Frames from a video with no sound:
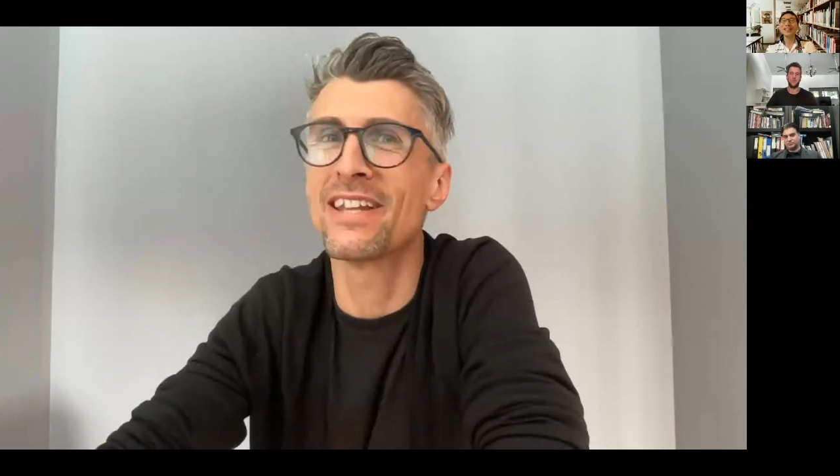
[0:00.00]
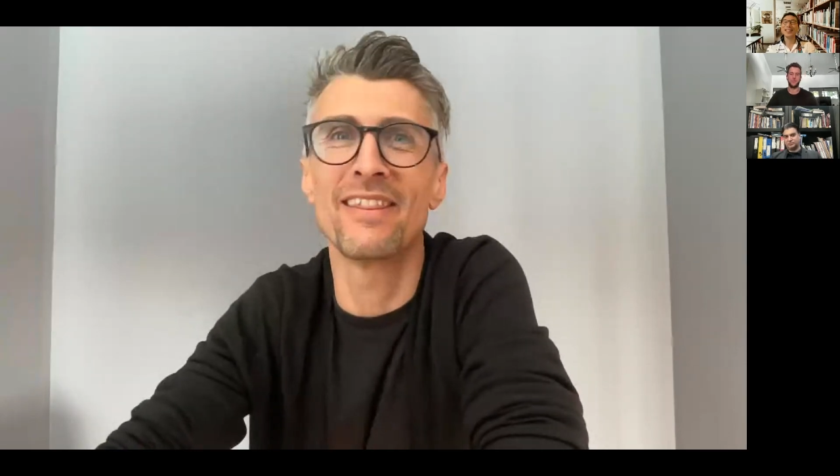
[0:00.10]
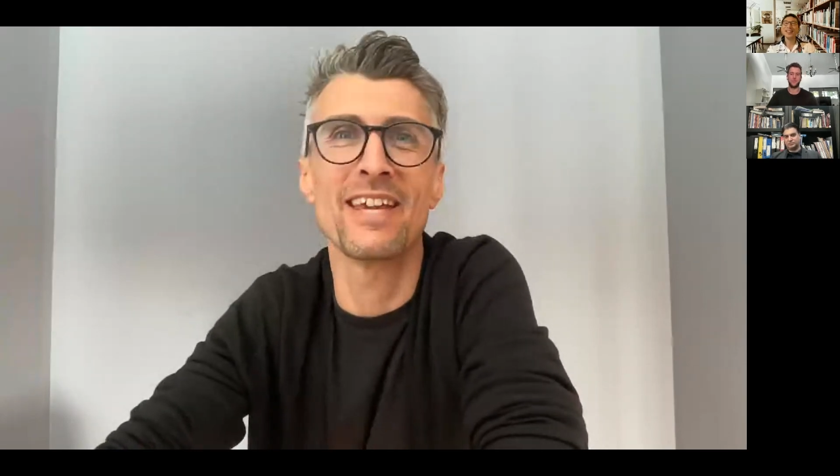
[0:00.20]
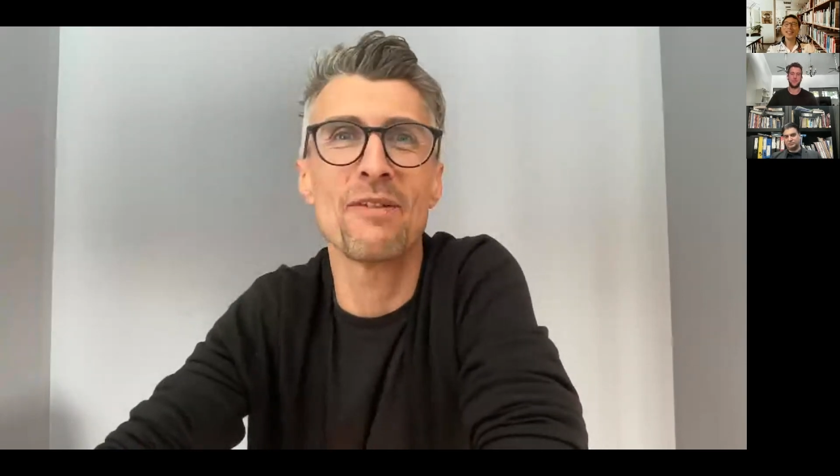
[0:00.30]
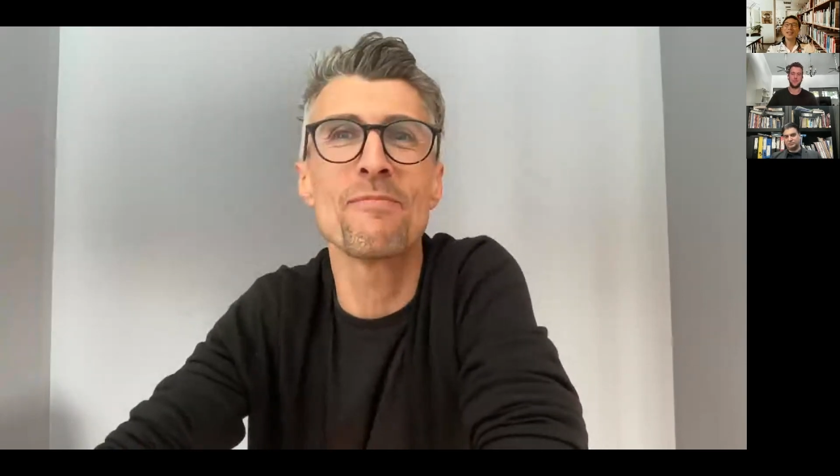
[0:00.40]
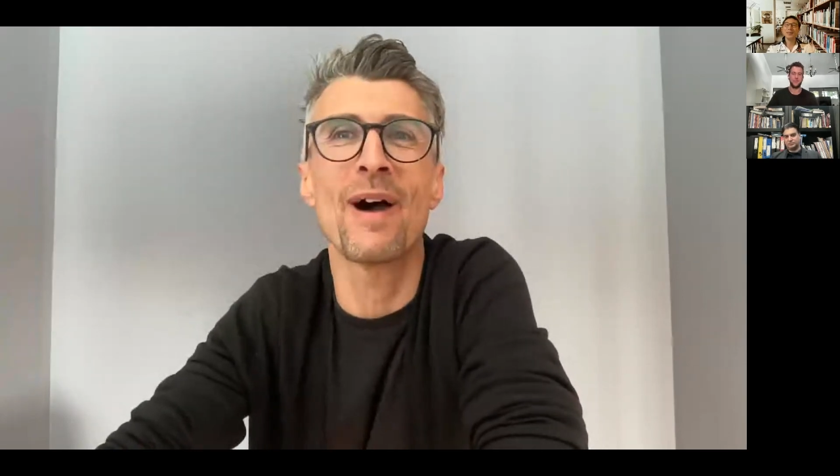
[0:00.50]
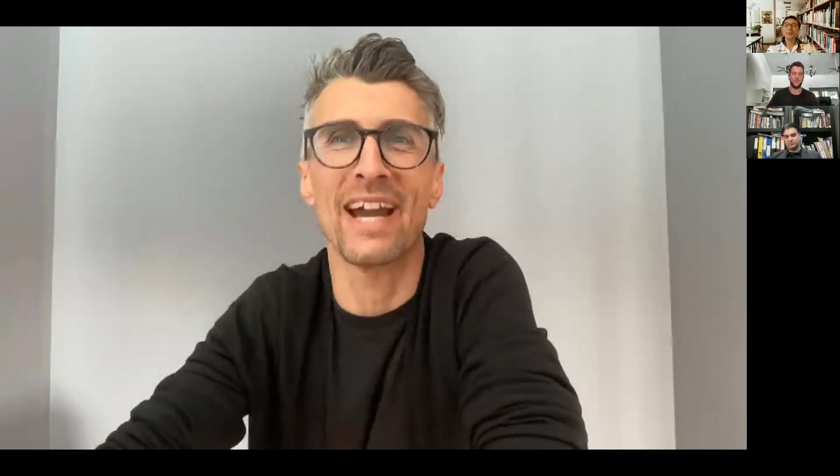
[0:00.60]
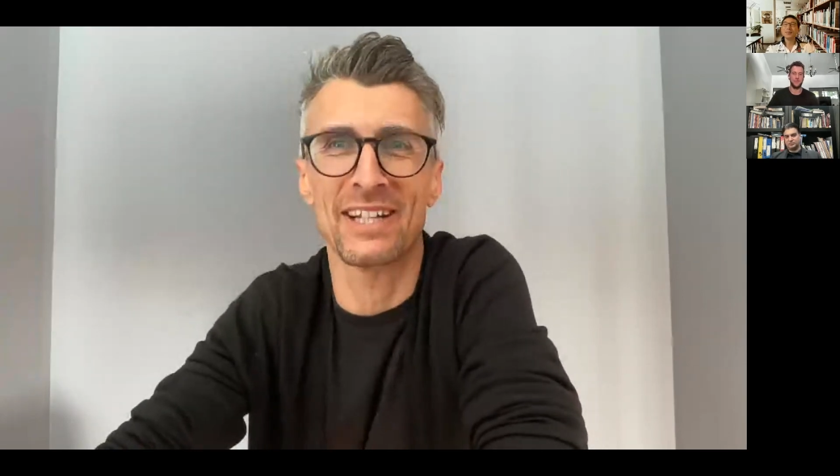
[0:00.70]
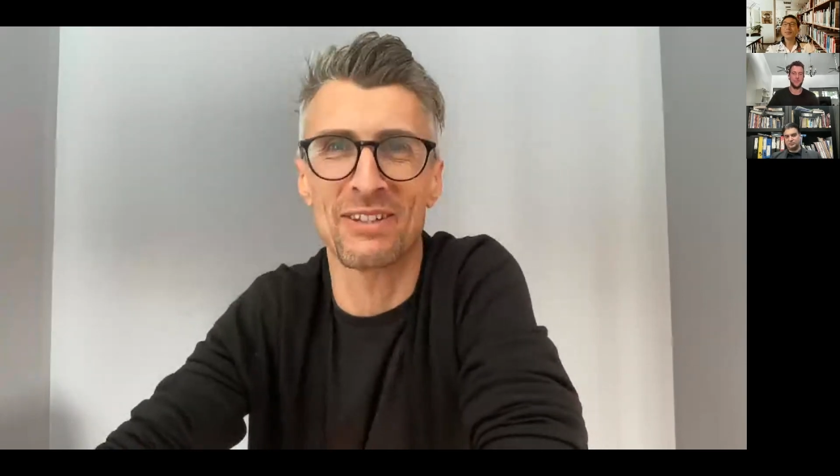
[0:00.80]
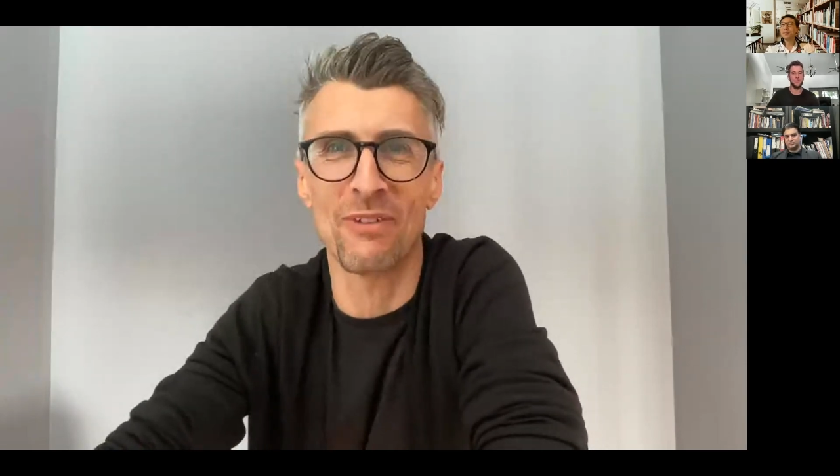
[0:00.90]
the
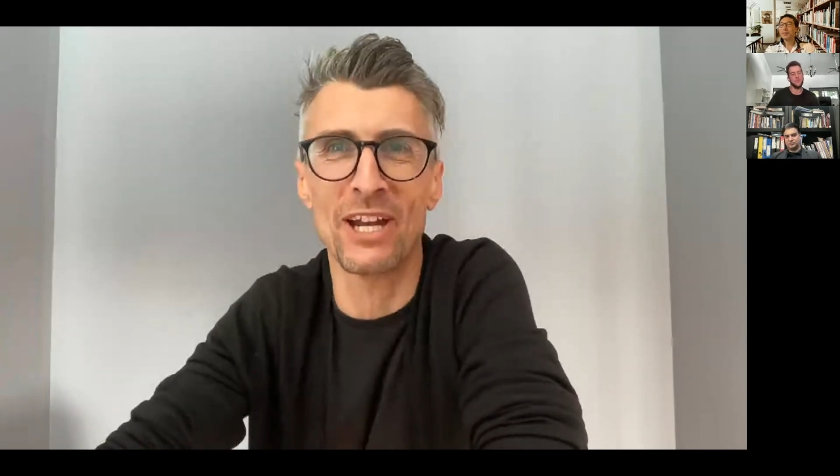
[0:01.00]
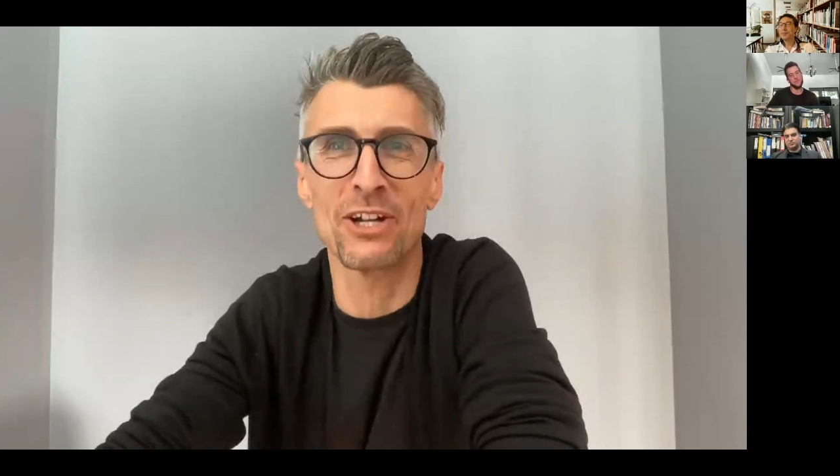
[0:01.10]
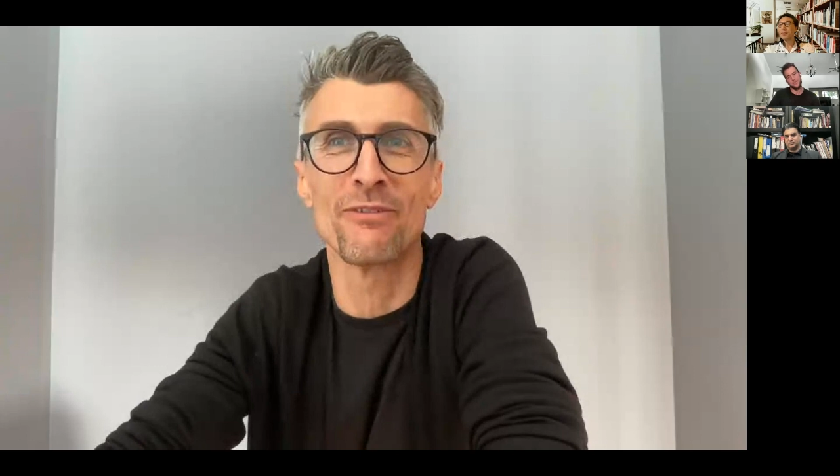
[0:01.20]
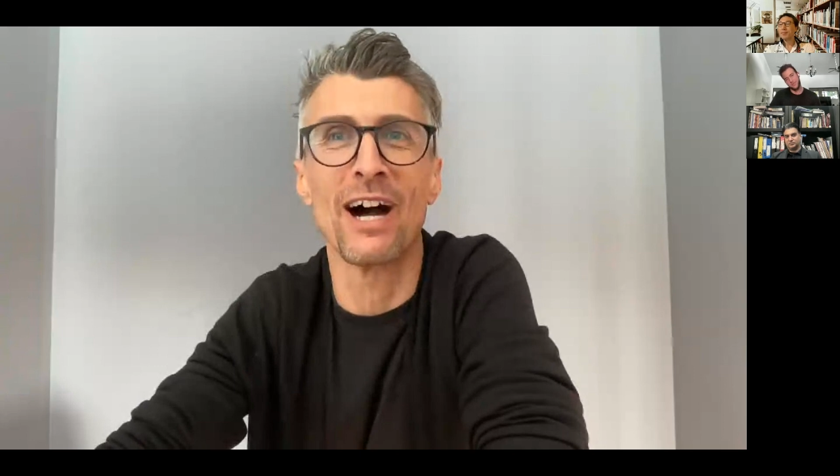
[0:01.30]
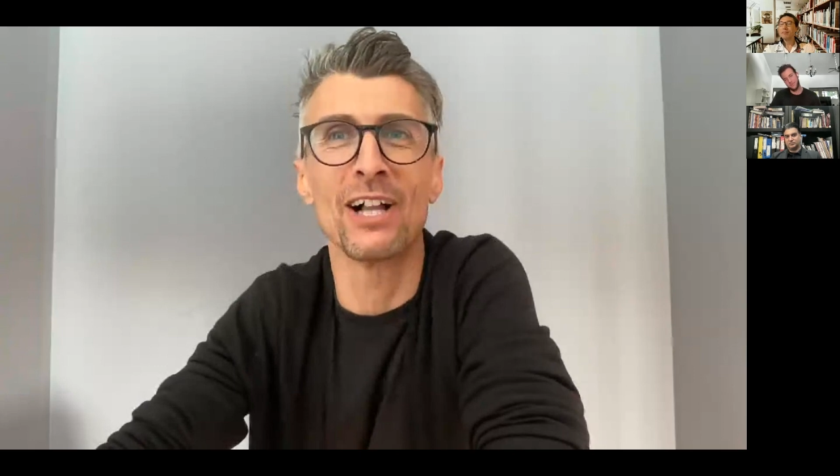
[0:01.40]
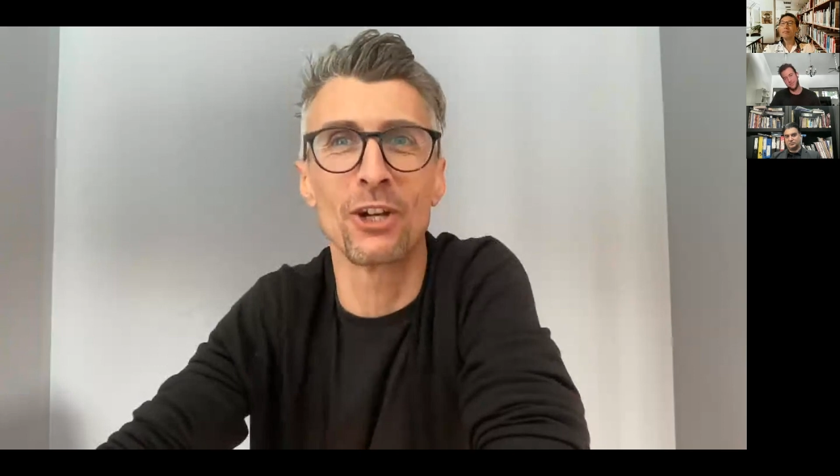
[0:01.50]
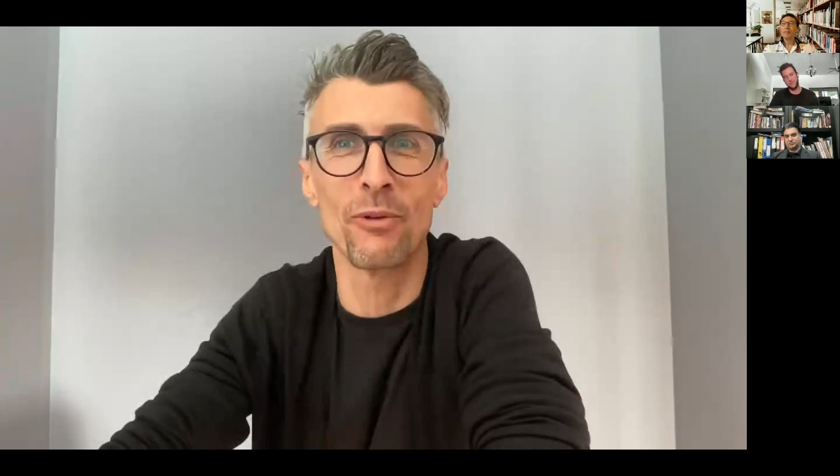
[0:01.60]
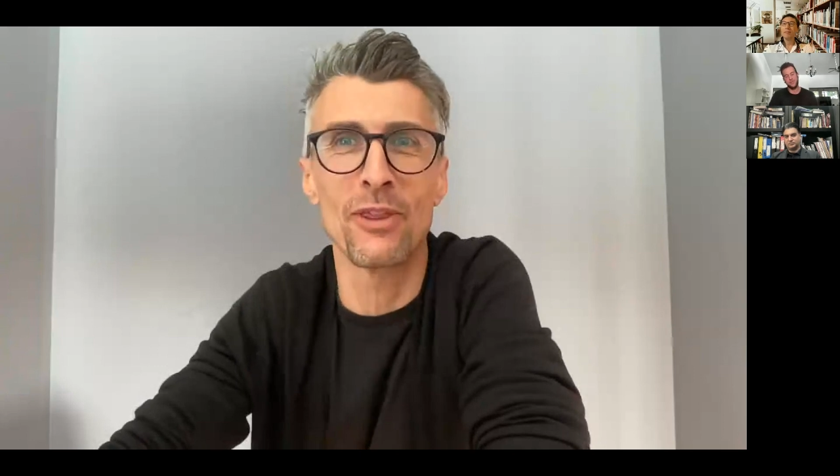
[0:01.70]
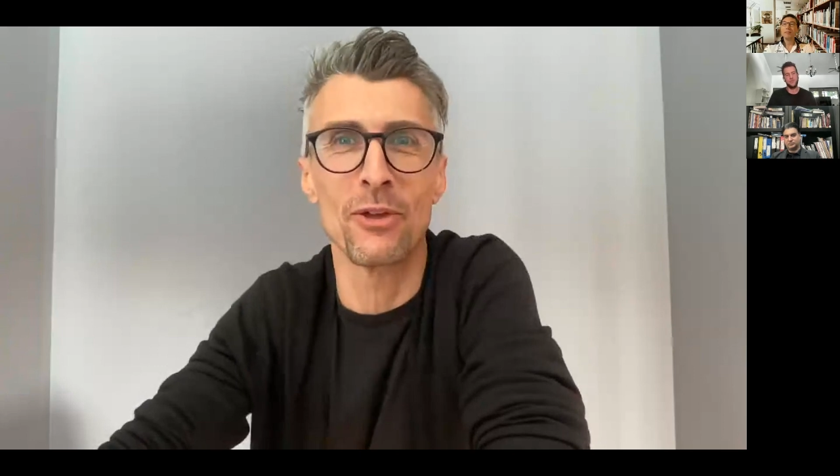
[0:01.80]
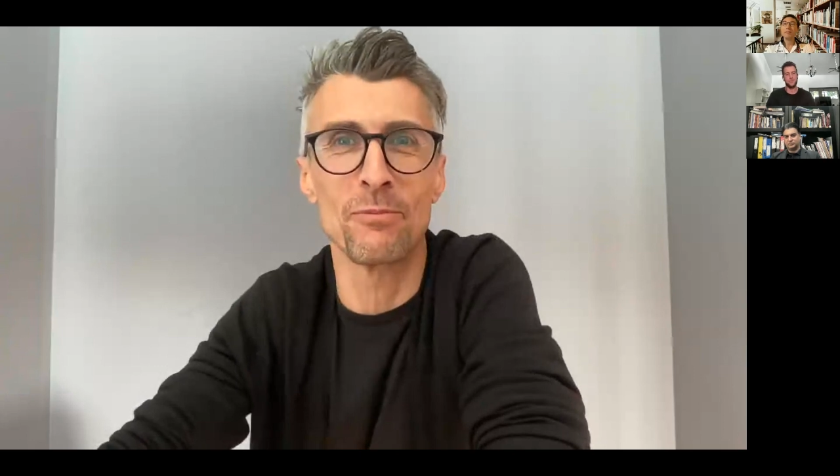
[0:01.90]
impact, right, of
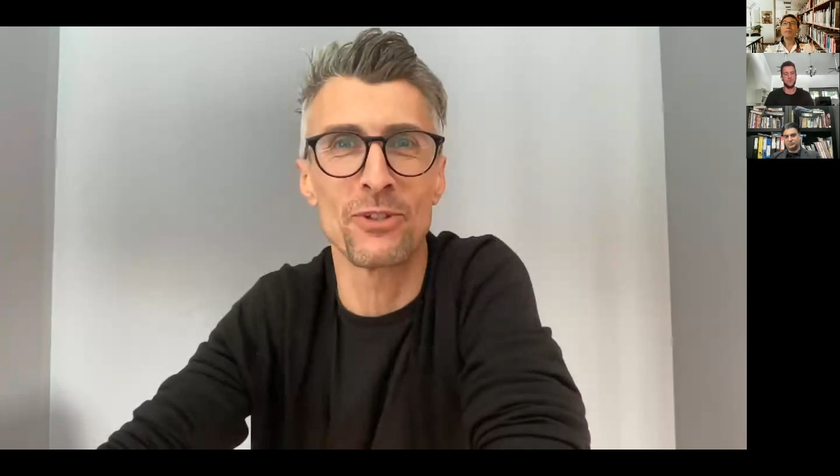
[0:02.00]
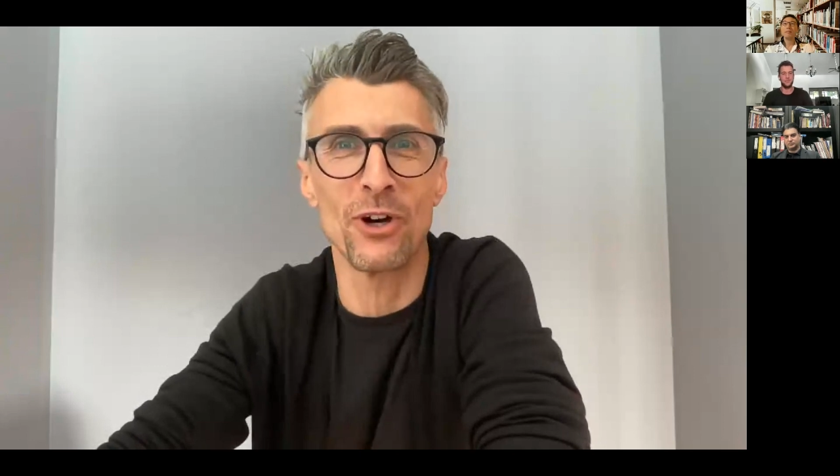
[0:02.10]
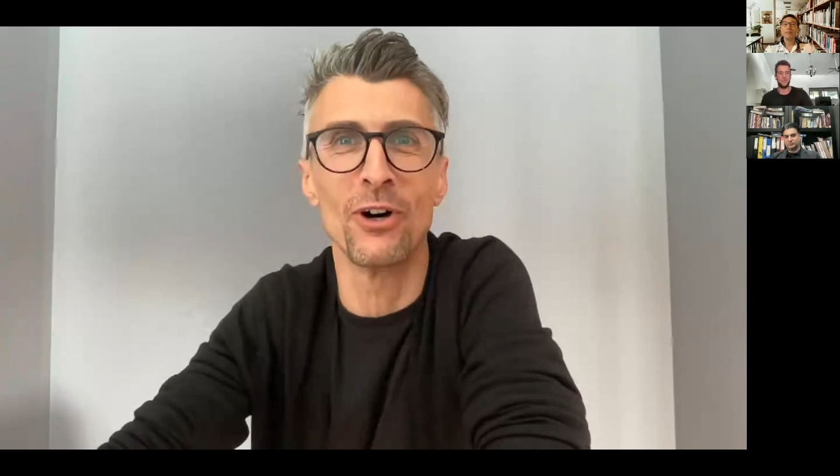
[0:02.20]
algorithms